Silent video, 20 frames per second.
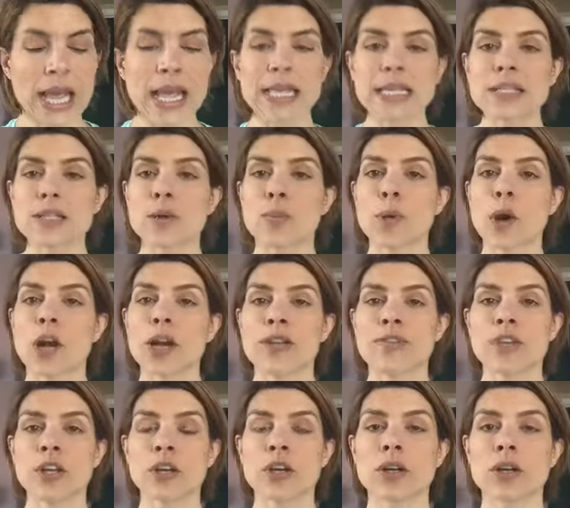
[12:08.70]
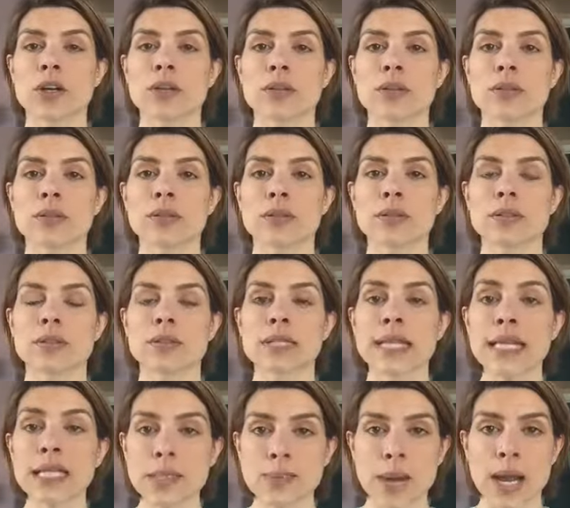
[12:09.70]
So part of your
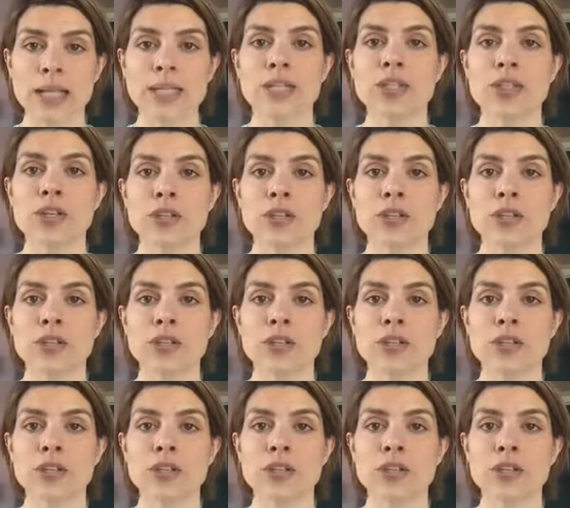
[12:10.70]
daily practice,